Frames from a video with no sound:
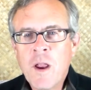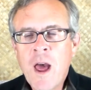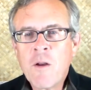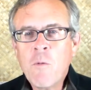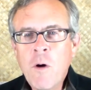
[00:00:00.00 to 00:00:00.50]
run
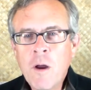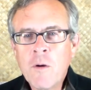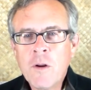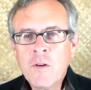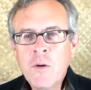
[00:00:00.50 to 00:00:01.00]
out of
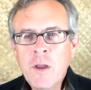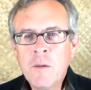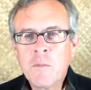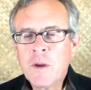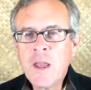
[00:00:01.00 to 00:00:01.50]
water in a
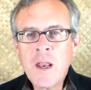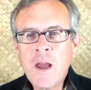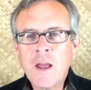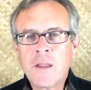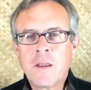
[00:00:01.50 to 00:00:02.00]
dream? We
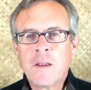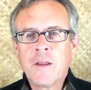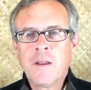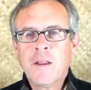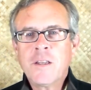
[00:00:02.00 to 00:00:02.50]
cannot.
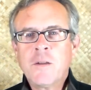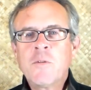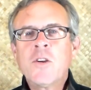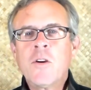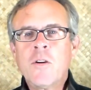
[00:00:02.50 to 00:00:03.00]
That's
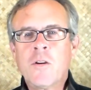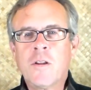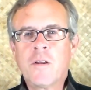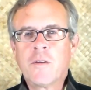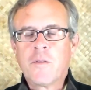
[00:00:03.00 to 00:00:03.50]
absurd.
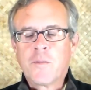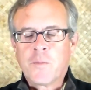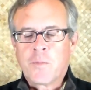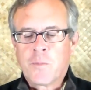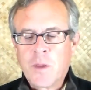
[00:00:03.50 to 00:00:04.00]

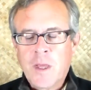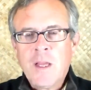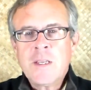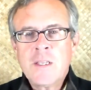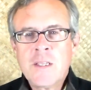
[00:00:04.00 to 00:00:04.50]

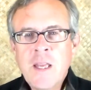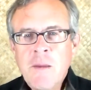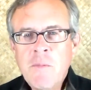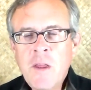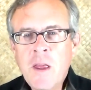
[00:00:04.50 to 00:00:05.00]
It's the
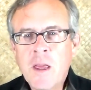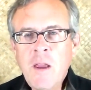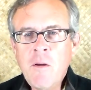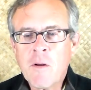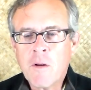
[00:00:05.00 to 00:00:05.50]
same thing
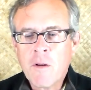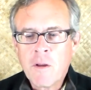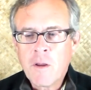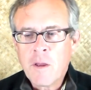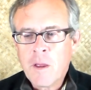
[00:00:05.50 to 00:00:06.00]
here.
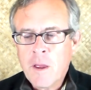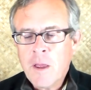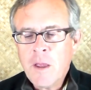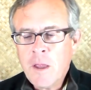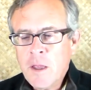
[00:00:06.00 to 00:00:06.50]

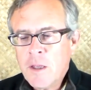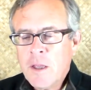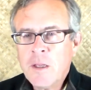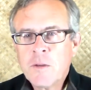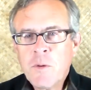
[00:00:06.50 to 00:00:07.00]
It,
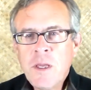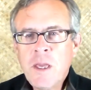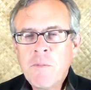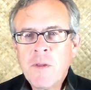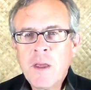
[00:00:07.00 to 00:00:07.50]
it, is we
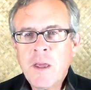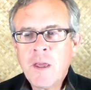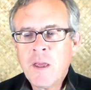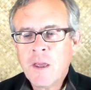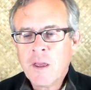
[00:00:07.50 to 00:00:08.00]
keep
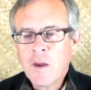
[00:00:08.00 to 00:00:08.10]
thinking,